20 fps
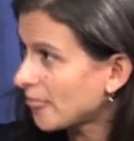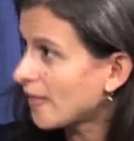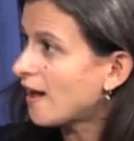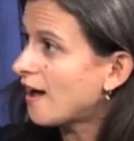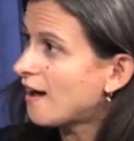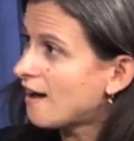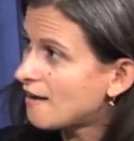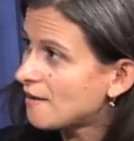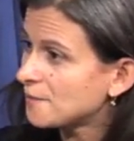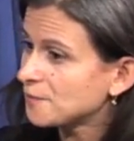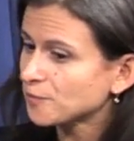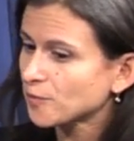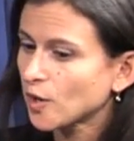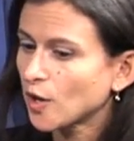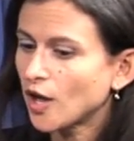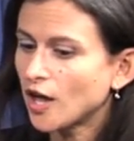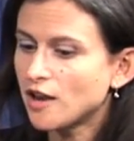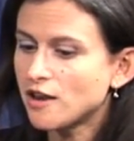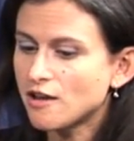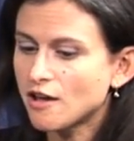Um,
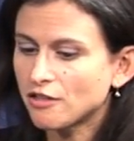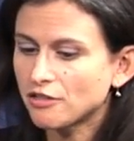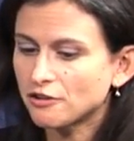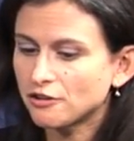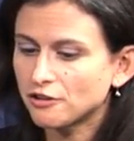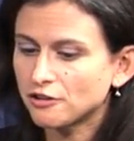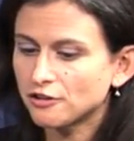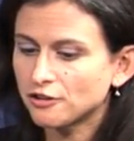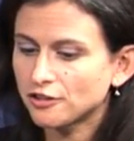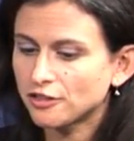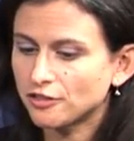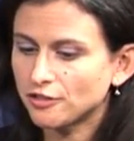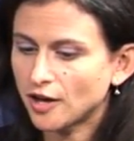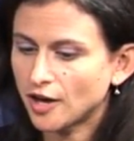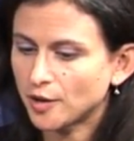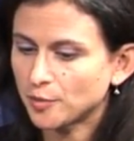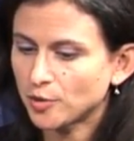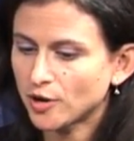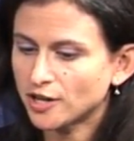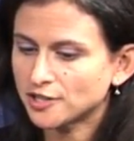another
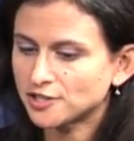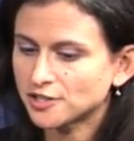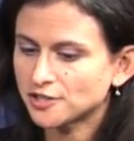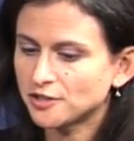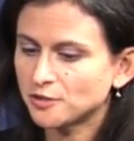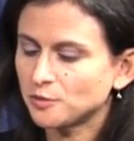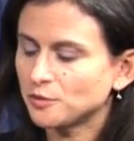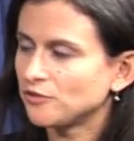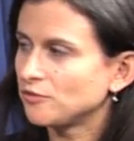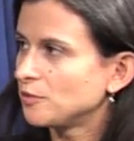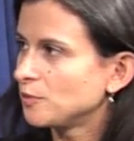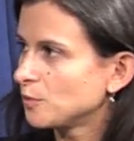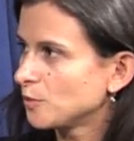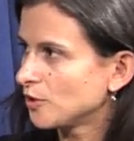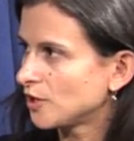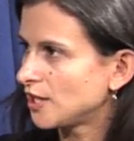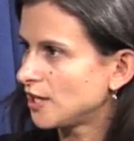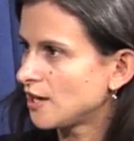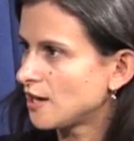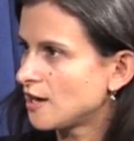uh, project that we've been
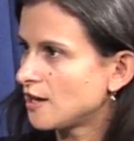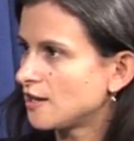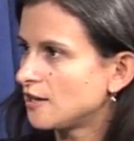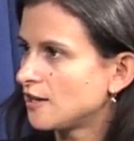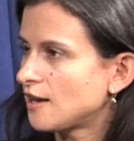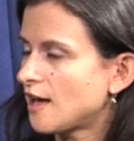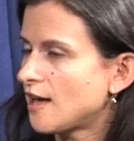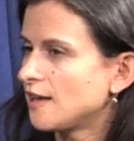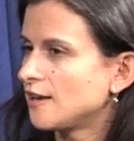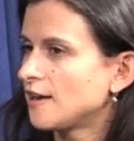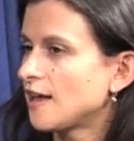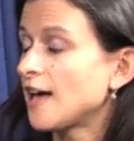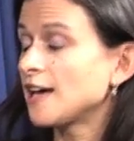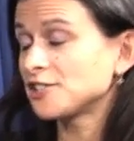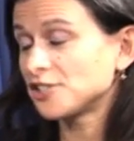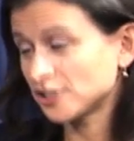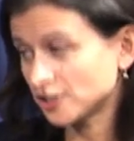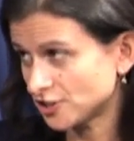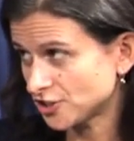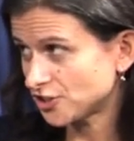working on, and
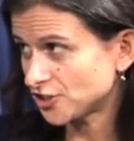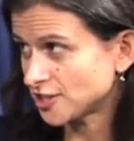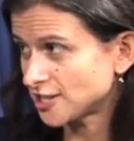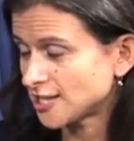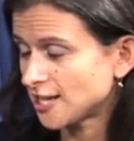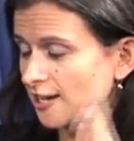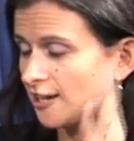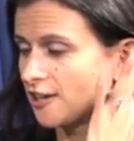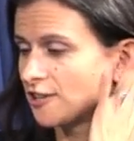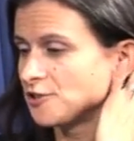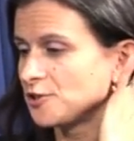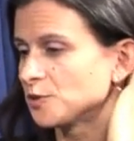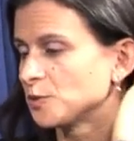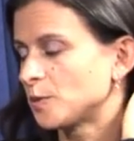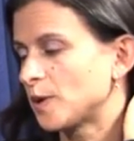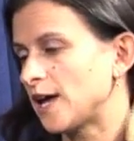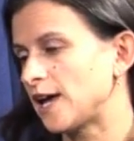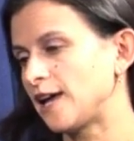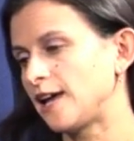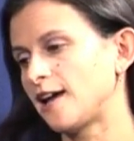actually it's just getting
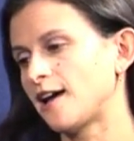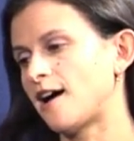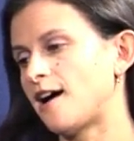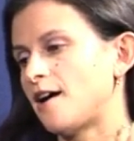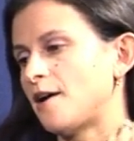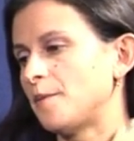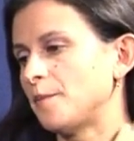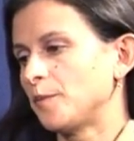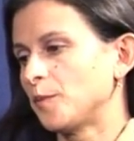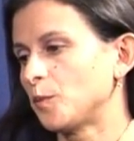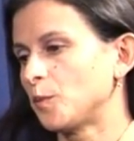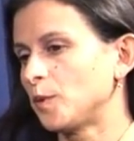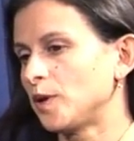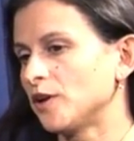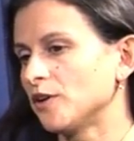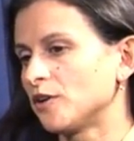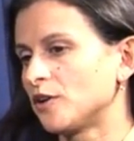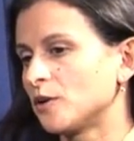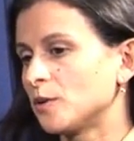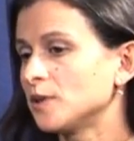underway, um, we
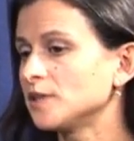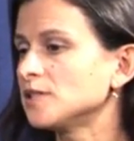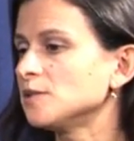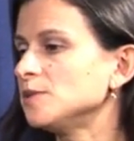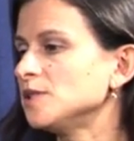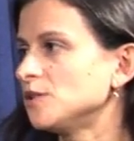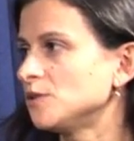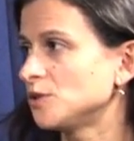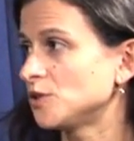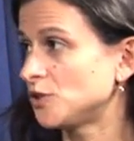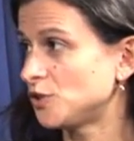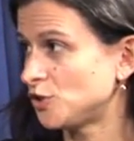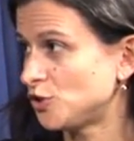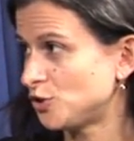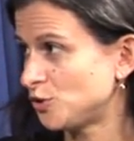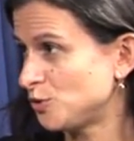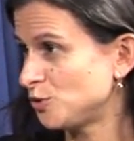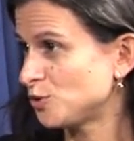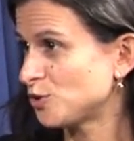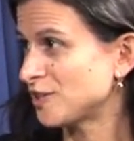are going to be doing
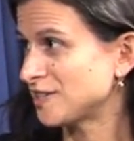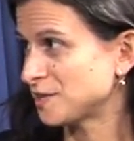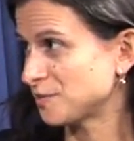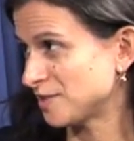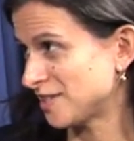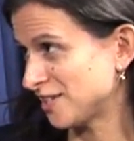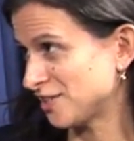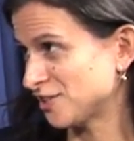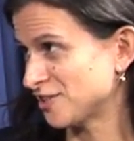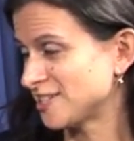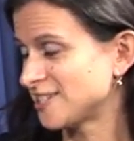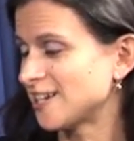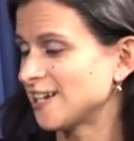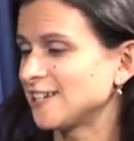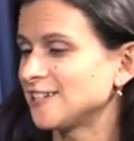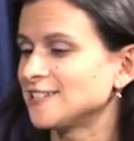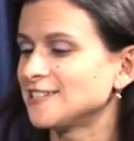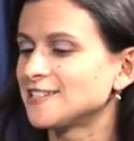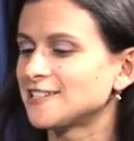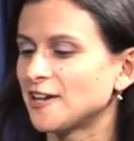two transportation
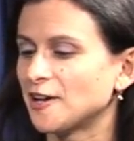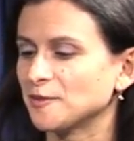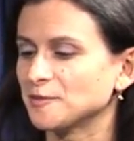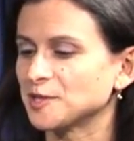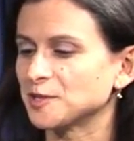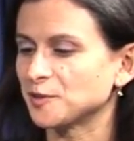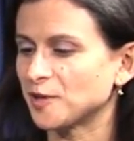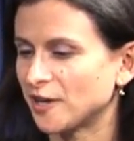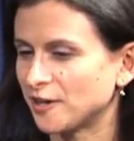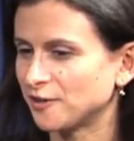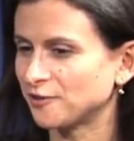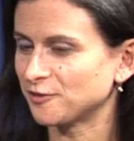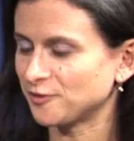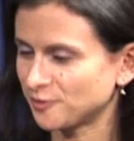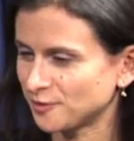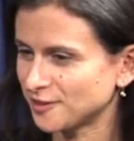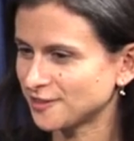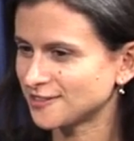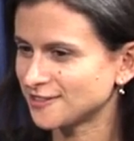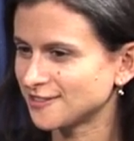studies, um, so kind of
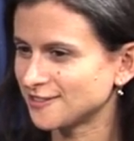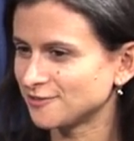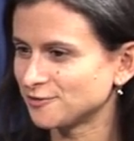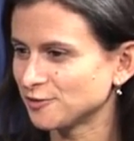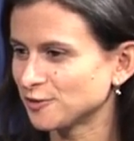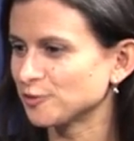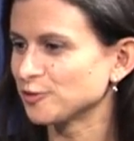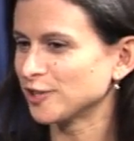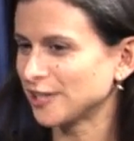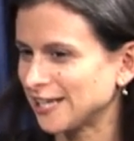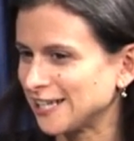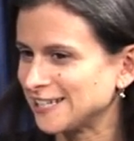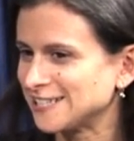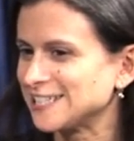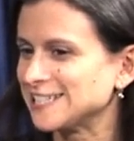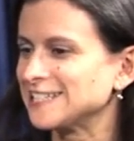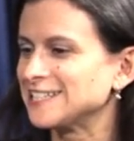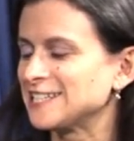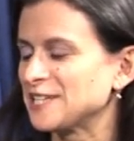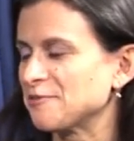related to
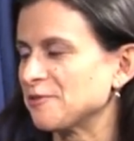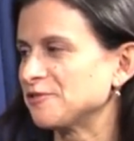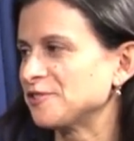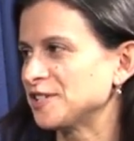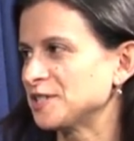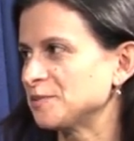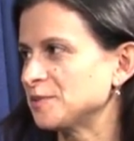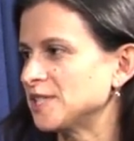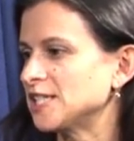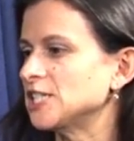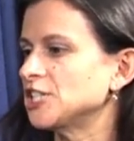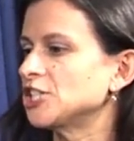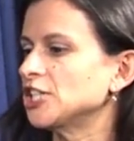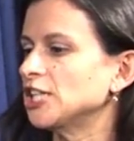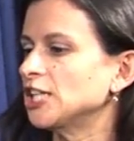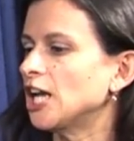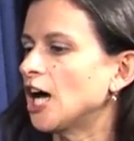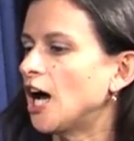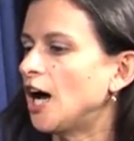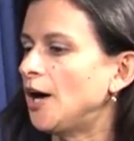this theme of
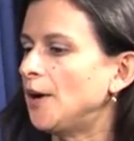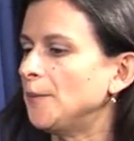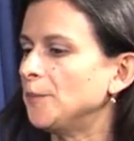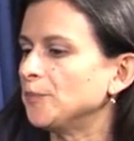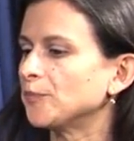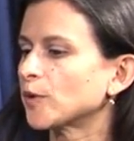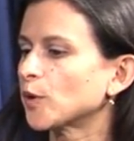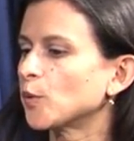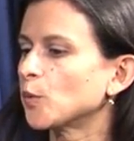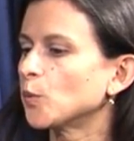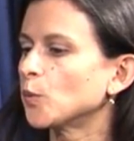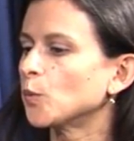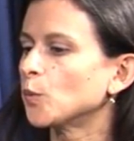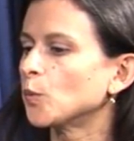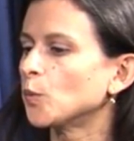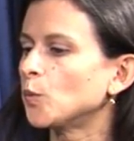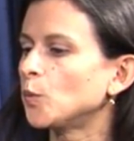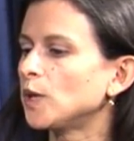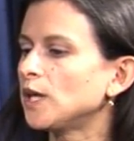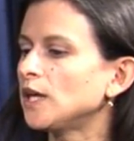transportation. Um,
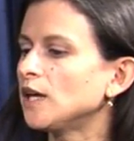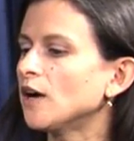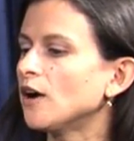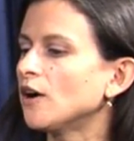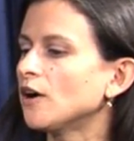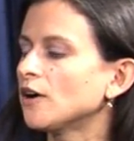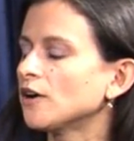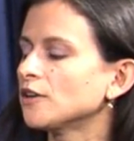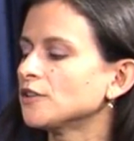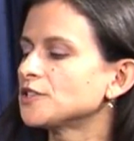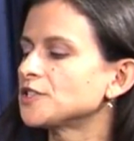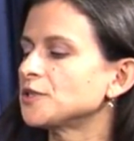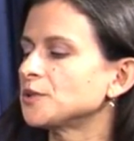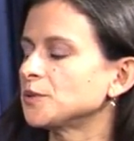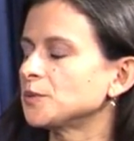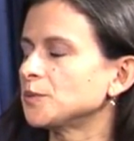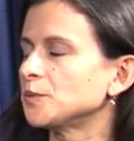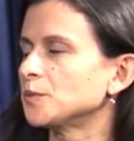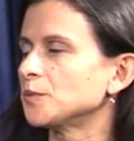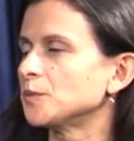we are, so